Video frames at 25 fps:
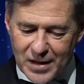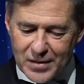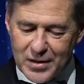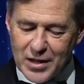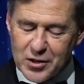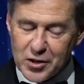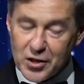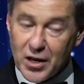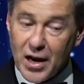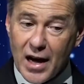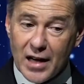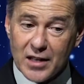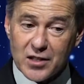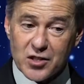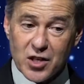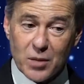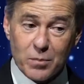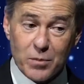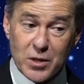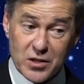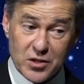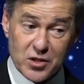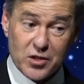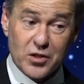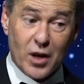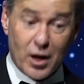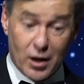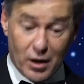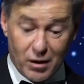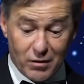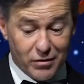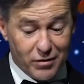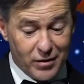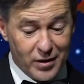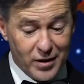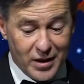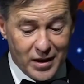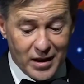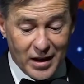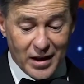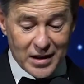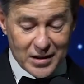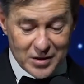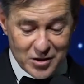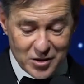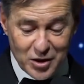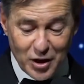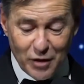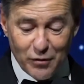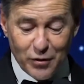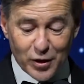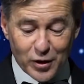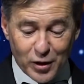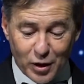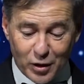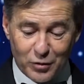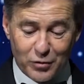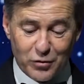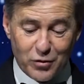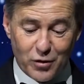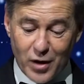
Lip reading: This concept itself is difficult